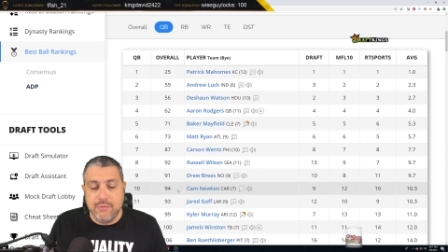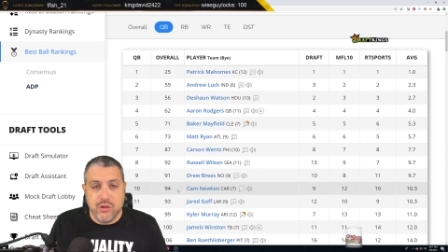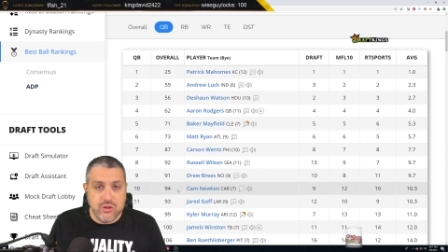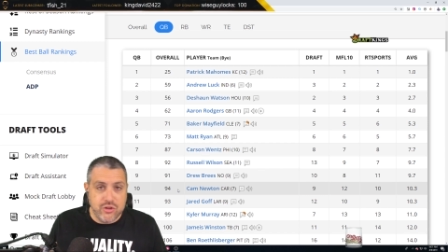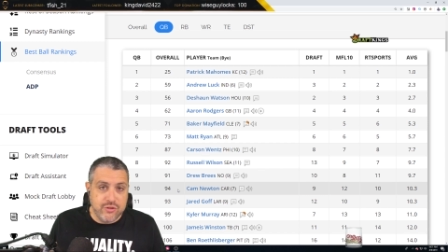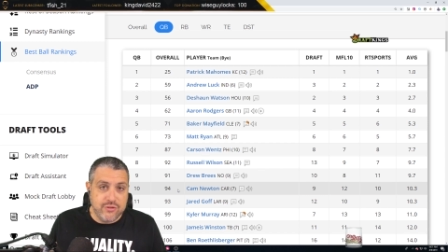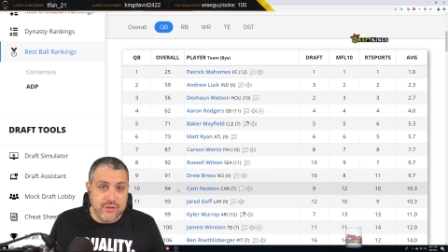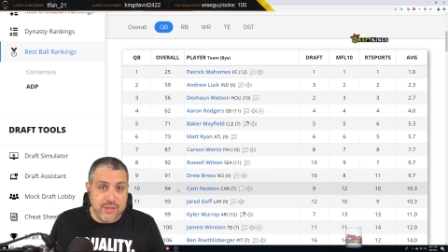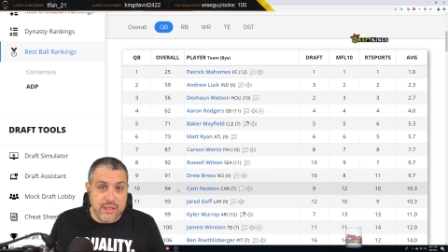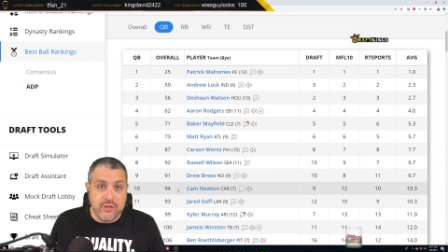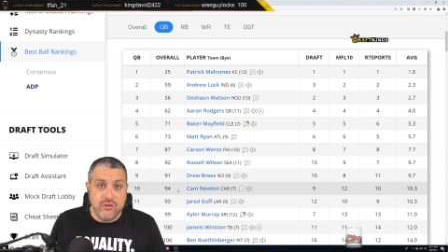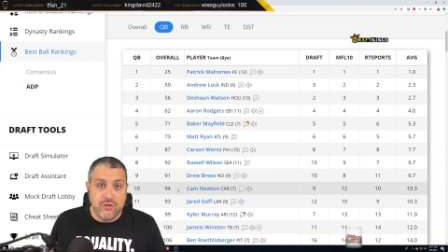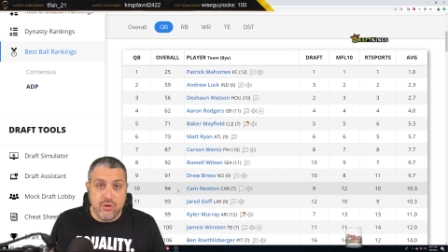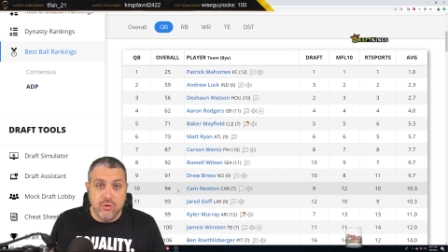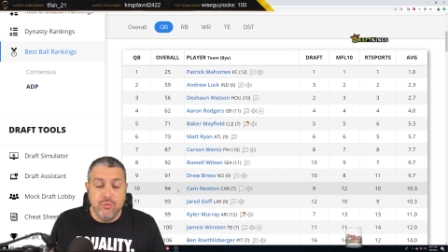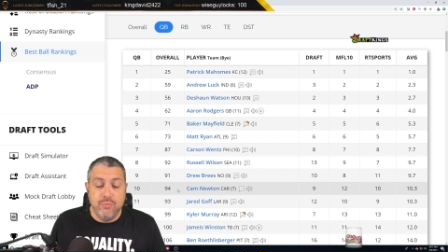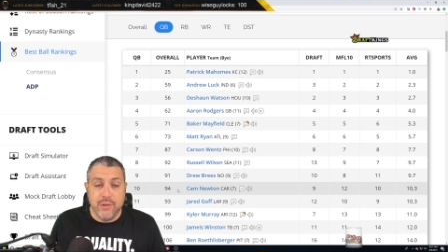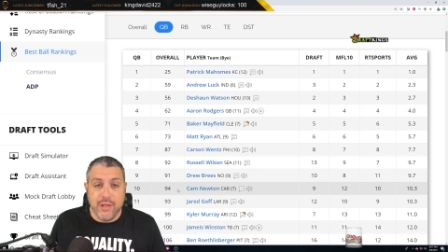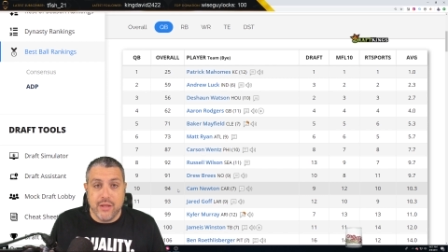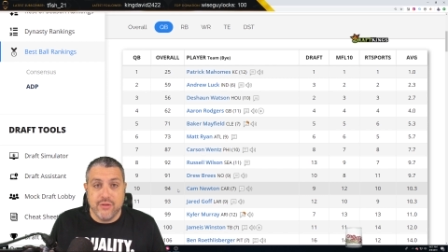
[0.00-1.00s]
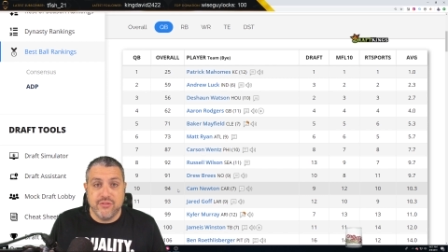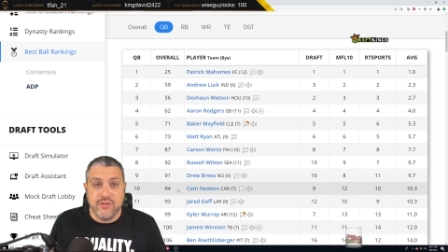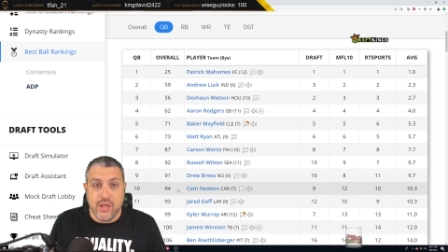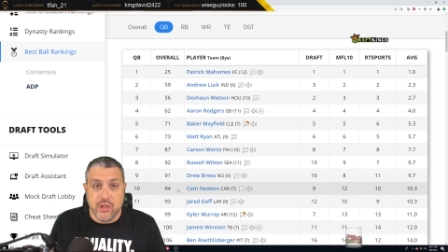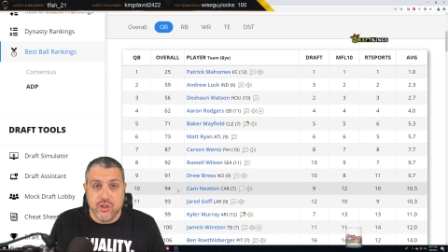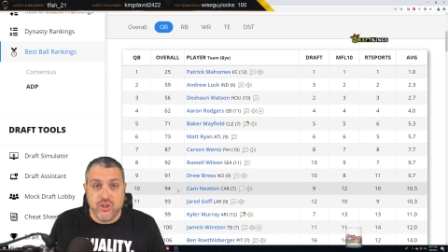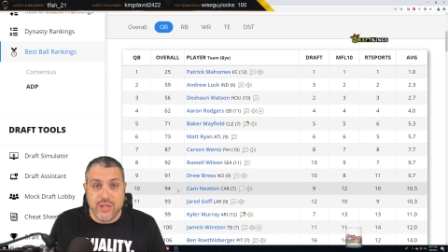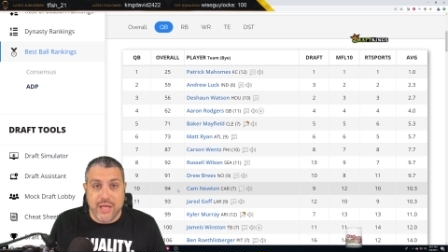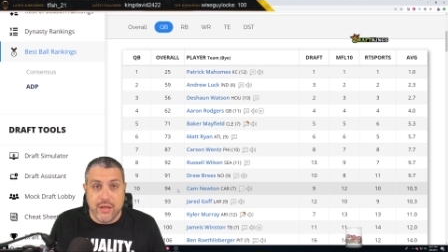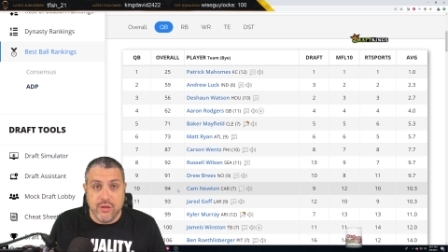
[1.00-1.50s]
you just need two plus
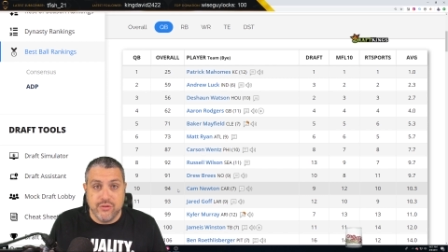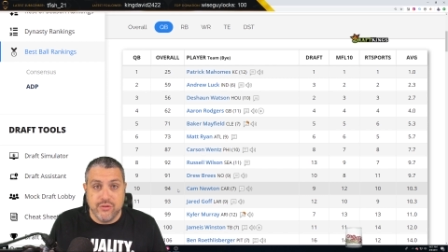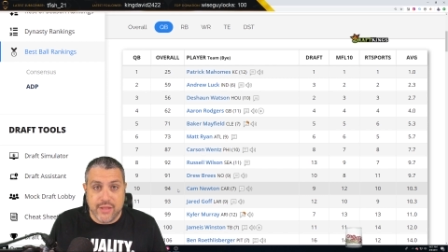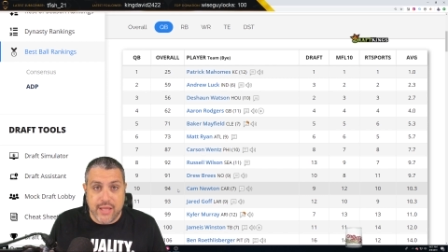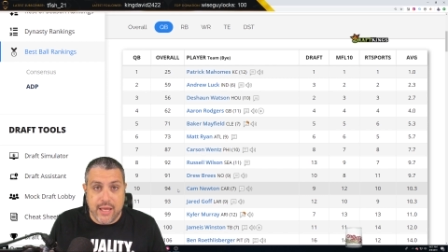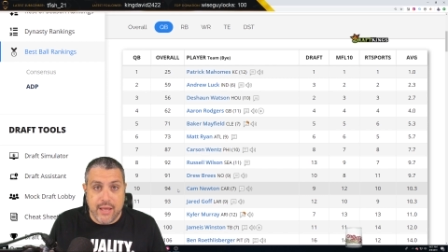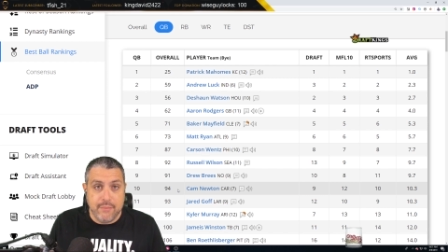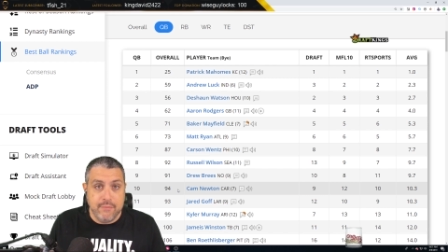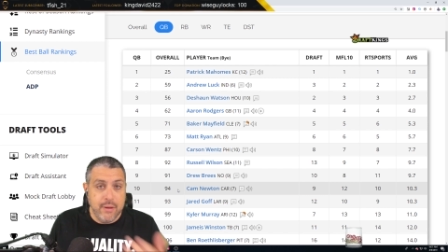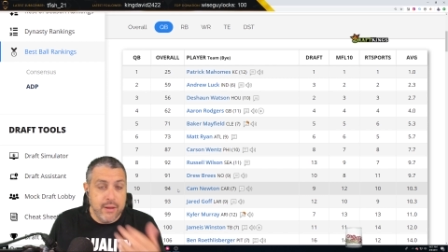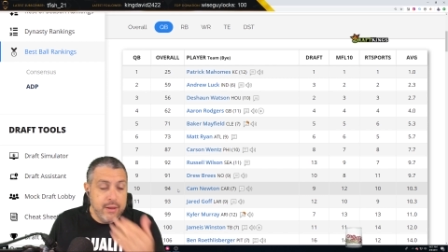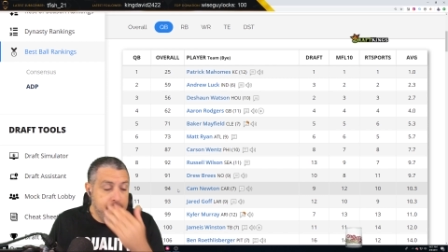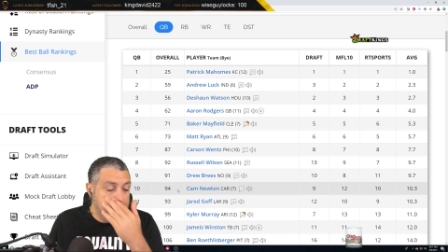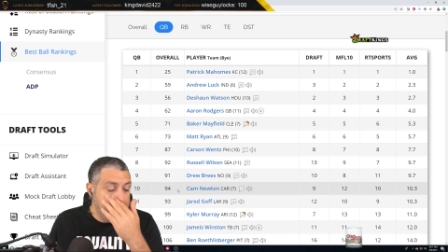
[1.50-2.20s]
touchdowns a game.